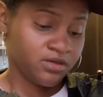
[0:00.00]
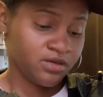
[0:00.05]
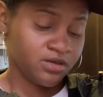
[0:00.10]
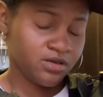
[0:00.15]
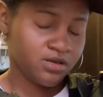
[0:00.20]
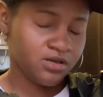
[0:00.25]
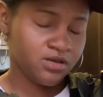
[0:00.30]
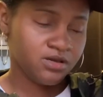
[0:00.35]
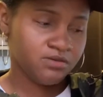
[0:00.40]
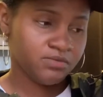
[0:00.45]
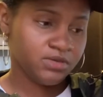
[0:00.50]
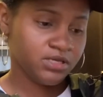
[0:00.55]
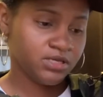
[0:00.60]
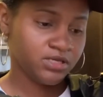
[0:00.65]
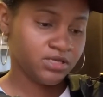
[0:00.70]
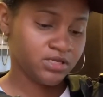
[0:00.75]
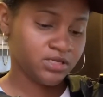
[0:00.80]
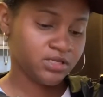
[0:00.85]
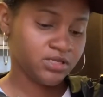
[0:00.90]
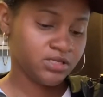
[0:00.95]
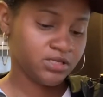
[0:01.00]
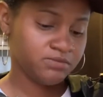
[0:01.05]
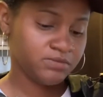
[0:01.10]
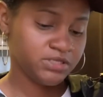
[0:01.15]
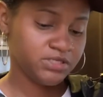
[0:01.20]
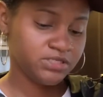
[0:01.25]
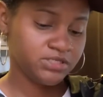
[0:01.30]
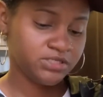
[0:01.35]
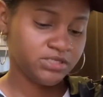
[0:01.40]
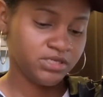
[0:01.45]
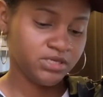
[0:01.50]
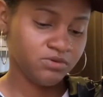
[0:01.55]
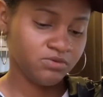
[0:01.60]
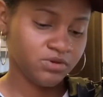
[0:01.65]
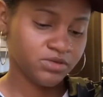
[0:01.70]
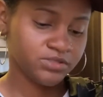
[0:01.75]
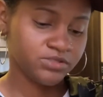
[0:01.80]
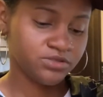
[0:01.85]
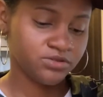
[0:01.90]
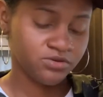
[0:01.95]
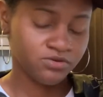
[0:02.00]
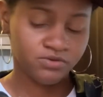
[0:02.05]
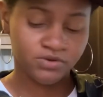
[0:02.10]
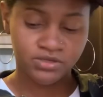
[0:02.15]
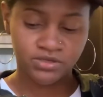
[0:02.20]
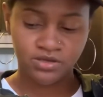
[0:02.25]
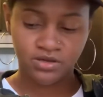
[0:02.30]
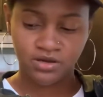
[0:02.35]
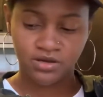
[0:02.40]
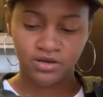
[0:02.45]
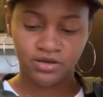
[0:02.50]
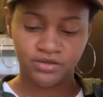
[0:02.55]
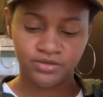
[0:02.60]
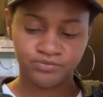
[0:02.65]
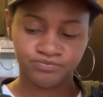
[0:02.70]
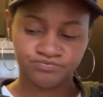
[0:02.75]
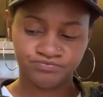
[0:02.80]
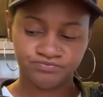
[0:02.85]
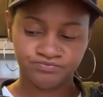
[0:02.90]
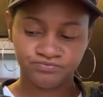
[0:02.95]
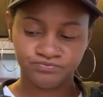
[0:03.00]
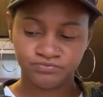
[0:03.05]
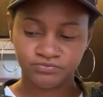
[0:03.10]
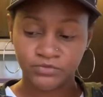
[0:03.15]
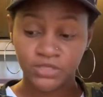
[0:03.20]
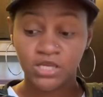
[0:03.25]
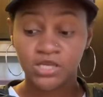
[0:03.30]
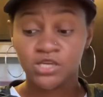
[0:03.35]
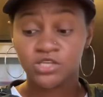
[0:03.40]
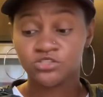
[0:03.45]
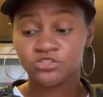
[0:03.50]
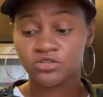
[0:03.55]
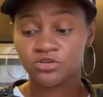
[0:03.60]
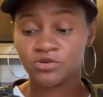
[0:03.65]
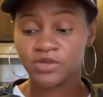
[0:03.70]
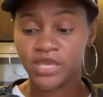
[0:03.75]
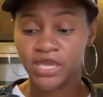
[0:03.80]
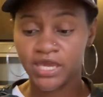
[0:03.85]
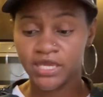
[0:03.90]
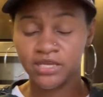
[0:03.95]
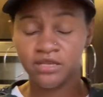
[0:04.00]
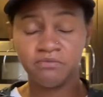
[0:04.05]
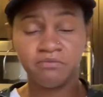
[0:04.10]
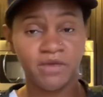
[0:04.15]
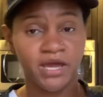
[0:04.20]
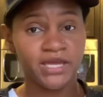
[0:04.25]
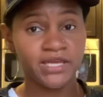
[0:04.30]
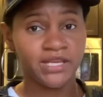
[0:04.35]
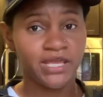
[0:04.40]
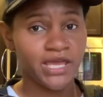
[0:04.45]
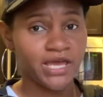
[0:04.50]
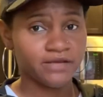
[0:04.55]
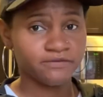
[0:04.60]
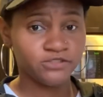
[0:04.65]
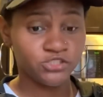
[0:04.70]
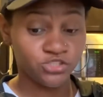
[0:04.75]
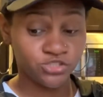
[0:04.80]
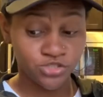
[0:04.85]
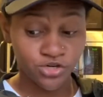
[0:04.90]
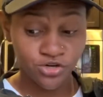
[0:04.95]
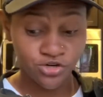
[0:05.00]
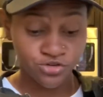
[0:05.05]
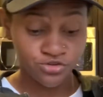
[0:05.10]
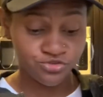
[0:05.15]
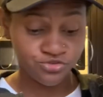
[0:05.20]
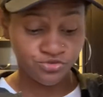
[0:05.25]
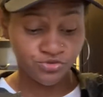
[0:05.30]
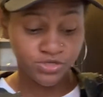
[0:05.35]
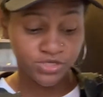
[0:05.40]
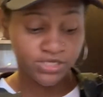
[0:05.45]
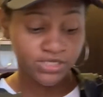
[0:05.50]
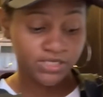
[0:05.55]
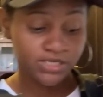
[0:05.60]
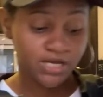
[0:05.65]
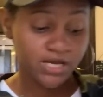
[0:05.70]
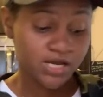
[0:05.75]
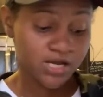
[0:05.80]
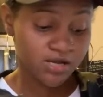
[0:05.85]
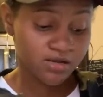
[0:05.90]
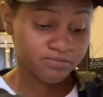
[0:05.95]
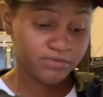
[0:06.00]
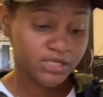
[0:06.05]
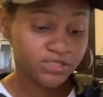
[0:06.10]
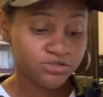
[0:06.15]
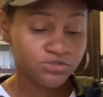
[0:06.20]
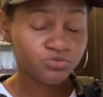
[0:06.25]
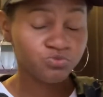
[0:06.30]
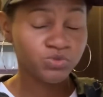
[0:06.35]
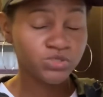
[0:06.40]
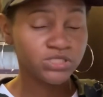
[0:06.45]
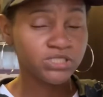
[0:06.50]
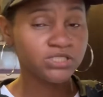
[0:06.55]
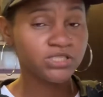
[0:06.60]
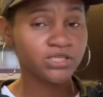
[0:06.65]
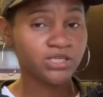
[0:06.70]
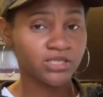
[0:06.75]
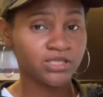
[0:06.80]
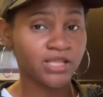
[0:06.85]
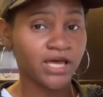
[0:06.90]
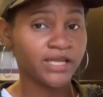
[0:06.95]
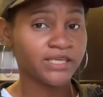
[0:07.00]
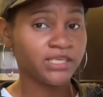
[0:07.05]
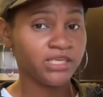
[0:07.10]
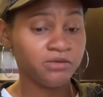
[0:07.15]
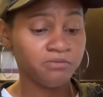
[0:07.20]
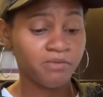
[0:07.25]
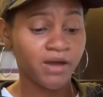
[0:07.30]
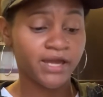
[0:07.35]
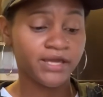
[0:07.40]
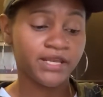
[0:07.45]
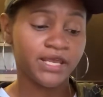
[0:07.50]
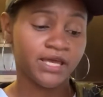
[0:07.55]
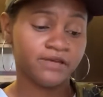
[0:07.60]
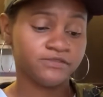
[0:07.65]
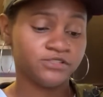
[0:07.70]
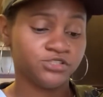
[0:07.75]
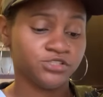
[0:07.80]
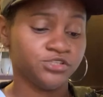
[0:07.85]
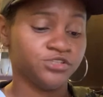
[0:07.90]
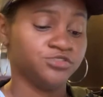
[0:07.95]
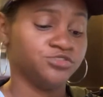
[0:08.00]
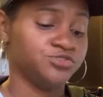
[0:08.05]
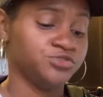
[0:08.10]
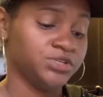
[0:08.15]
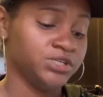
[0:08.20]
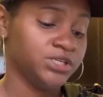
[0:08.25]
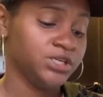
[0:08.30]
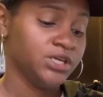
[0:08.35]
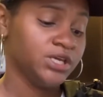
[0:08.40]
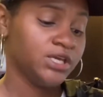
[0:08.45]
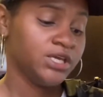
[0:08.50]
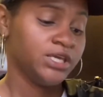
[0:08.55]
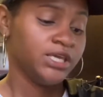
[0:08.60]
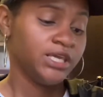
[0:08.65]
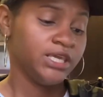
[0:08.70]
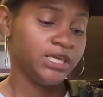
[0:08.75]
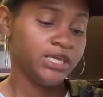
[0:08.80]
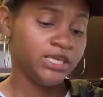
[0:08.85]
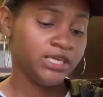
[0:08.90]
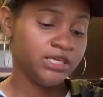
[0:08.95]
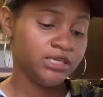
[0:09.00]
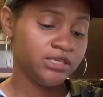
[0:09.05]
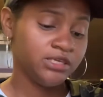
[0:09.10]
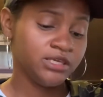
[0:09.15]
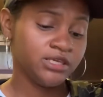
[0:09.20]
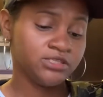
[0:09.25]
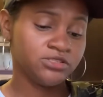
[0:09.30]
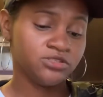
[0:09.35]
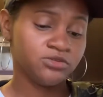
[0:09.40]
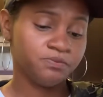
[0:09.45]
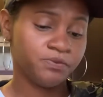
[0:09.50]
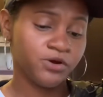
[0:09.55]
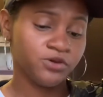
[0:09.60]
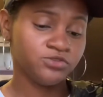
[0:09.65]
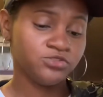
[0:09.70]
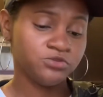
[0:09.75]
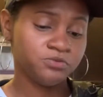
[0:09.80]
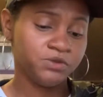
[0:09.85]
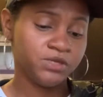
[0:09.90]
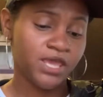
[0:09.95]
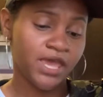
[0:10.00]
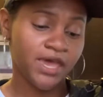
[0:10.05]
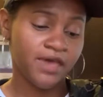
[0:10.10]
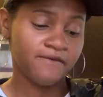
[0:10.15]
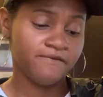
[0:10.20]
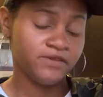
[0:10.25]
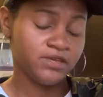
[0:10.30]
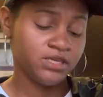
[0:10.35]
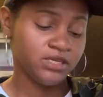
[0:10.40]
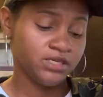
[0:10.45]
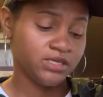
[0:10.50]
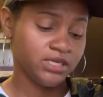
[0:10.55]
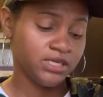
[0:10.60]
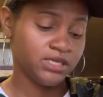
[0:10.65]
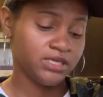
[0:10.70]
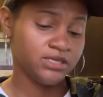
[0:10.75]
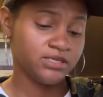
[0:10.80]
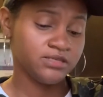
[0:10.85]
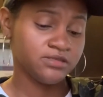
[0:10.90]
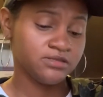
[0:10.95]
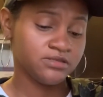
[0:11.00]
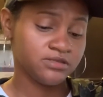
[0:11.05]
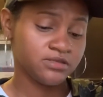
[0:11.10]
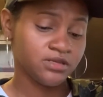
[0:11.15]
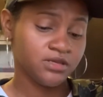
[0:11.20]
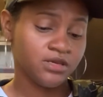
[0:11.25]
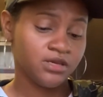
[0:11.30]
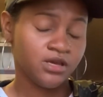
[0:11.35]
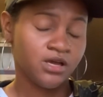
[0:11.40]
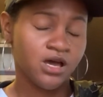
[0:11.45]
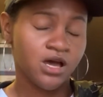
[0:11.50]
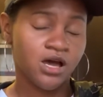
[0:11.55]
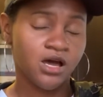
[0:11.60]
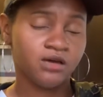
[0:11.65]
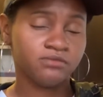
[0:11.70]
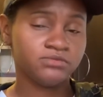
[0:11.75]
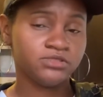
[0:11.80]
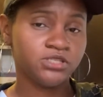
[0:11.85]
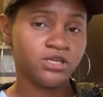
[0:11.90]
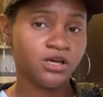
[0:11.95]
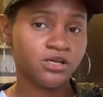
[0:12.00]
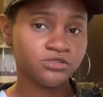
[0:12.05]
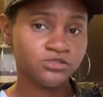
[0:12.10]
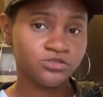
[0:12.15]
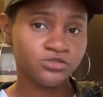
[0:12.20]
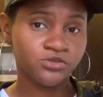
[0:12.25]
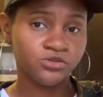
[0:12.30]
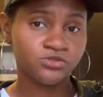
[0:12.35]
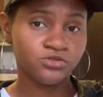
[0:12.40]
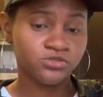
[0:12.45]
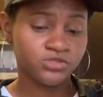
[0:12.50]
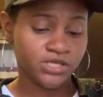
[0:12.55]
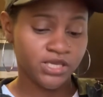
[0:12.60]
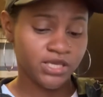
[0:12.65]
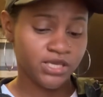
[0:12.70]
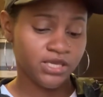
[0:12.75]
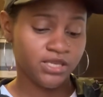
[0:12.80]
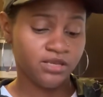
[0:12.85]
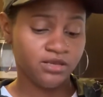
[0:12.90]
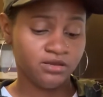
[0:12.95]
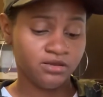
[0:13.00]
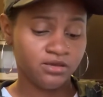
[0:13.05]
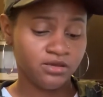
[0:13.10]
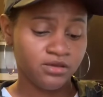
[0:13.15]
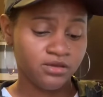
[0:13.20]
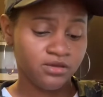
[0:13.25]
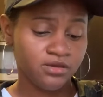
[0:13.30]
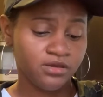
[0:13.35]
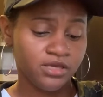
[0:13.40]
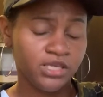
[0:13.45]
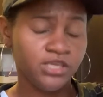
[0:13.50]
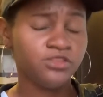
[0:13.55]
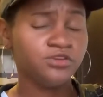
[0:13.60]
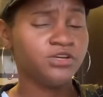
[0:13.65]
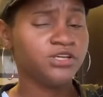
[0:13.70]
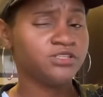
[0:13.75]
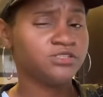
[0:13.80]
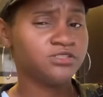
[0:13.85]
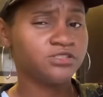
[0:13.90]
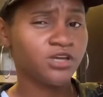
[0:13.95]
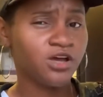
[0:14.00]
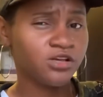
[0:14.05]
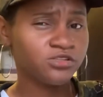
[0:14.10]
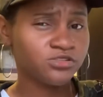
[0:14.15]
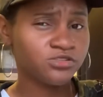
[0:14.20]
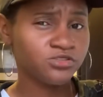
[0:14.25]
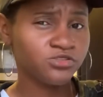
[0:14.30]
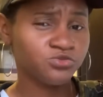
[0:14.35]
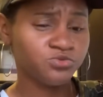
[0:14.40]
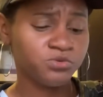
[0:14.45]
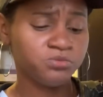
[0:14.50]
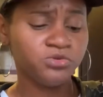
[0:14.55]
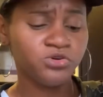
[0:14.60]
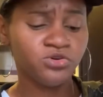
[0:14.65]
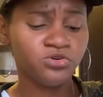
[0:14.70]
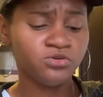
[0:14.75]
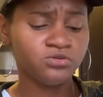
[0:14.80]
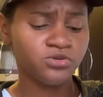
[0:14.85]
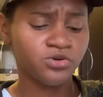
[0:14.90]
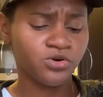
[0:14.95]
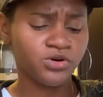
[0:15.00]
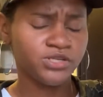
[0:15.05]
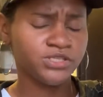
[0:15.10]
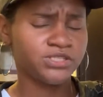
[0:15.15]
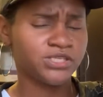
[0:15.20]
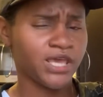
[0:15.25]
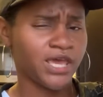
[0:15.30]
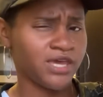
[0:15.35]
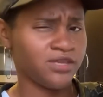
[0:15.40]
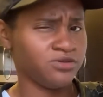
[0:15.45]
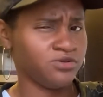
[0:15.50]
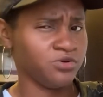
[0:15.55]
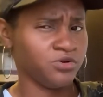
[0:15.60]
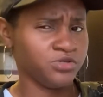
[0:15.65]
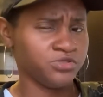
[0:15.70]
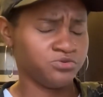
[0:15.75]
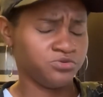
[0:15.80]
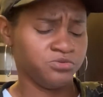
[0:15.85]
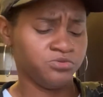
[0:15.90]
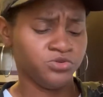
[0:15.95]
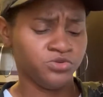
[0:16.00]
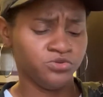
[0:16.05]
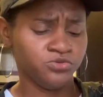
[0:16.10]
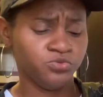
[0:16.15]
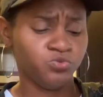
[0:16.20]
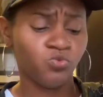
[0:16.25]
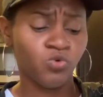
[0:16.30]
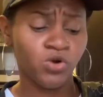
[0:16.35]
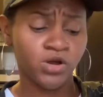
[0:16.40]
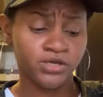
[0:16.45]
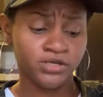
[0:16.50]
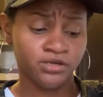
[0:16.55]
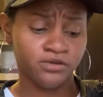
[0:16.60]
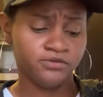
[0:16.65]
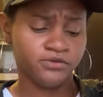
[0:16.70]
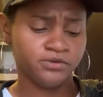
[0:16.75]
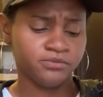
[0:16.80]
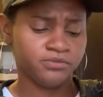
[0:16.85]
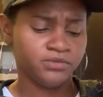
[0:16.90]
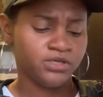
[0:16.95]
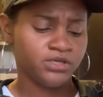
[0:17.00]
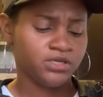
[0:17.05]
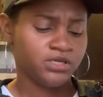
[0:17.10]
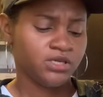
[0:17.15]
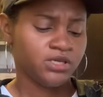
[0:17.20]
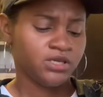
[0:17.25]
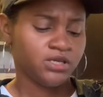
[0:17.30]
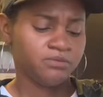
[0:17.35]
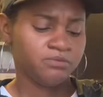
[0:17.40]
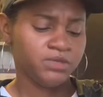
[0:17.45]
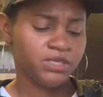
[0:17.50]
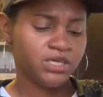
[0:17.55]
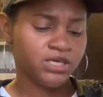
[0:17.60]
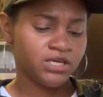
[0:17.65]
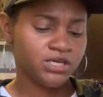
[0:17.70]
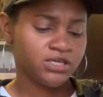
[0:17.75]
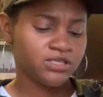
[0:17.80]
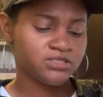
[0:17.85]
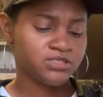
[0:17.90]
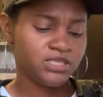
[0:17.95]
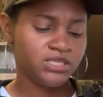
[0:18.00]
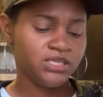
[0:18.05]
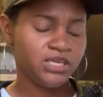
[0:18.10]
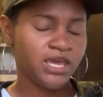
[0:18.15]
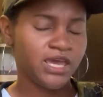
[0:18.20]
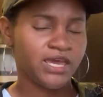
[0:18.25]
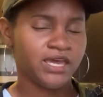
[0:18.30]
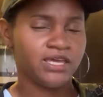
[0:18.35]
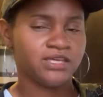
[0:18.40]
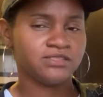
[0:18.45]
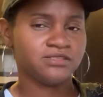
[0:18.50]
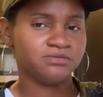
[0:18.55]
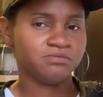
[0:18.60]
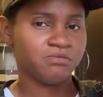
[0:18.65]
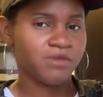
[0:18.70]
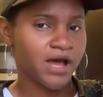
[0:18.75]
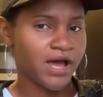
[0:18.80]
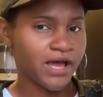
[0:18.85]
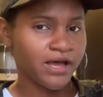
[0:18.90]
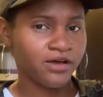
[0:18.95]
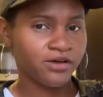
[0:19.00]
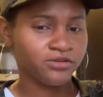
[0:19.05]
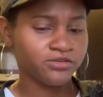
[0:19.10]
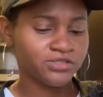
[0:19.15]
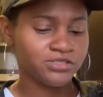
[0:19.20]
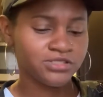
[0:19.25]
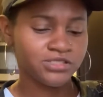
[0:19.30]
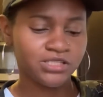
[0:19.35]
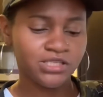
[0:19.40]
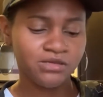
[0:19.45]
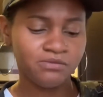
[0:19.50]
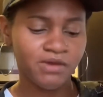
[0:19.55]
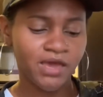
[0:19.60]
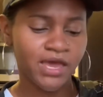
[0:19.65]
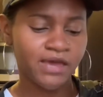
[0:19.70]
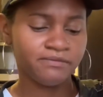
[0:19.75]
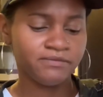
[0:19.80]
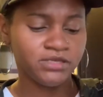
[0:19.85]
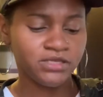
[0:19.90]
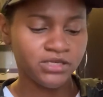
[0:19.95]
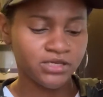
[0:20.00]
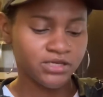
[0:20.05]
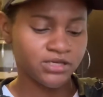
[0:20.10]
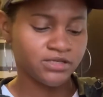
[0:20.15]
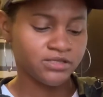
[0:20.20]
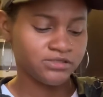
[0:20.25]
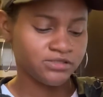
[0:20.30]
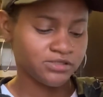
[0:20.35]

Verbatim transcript: Um, let me see what's going on. So Caden might have surgery. Um, it's really looking like he might have surgery. He is supposed to be having his um, tonsils and either his tonsils removed or his adenoids removed, one of them, because he has mild sleep apnea.